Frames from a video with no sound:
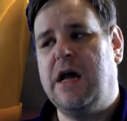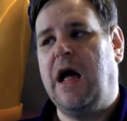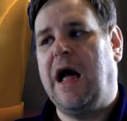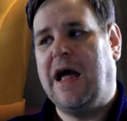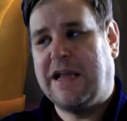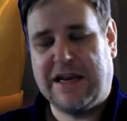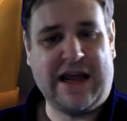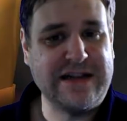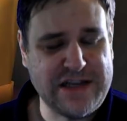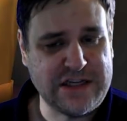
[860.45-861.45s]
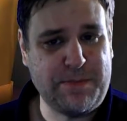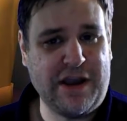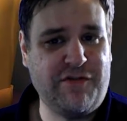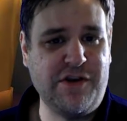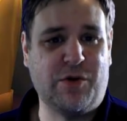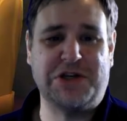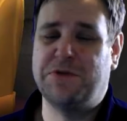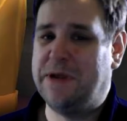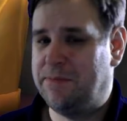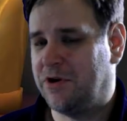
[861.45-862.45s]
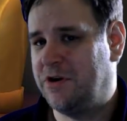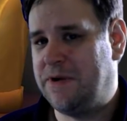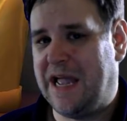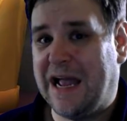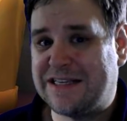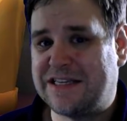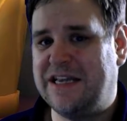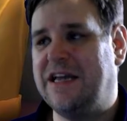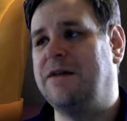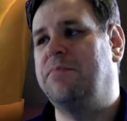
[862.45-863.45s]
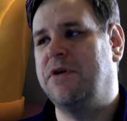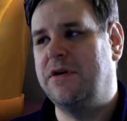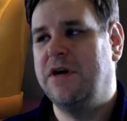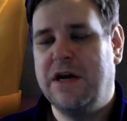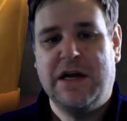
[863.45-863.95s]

I can anticipate a few questions people are going to be asking, but